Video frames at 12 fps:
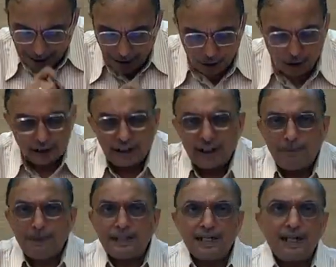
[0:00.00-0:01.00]
so this is the
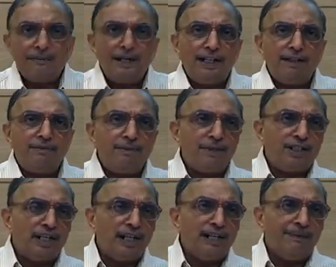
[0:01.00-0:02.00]
basic ability of the
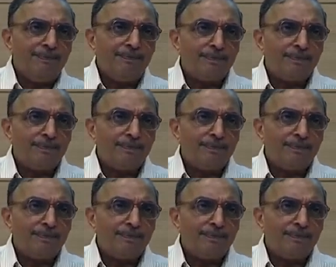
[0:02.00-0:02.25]
machine,